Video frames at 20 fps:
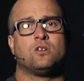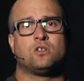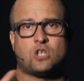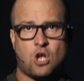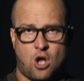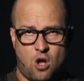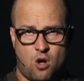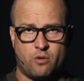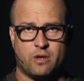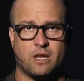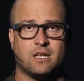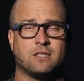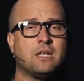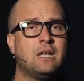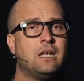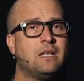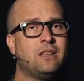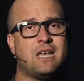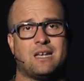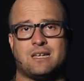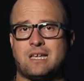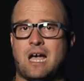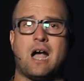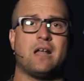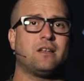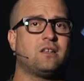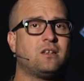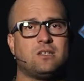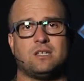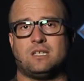told us that
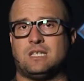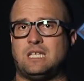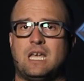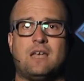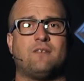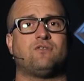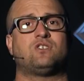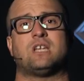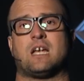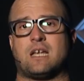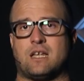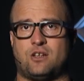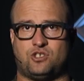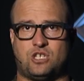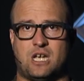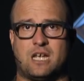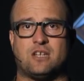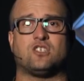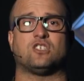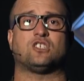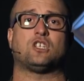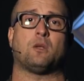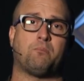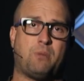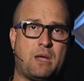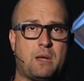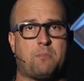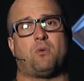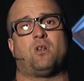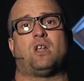God doesn't give second chances to
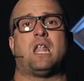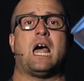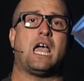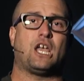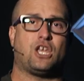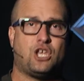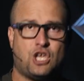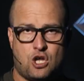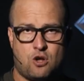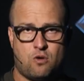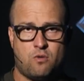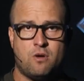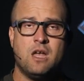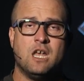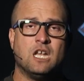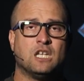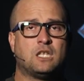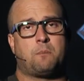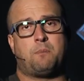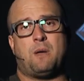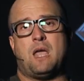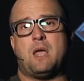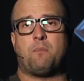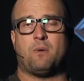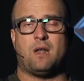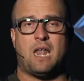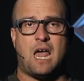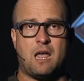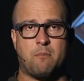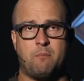people like you, to
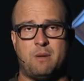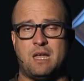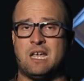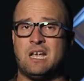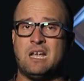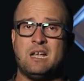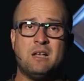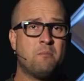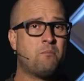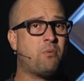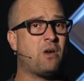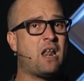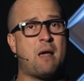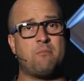people like me. But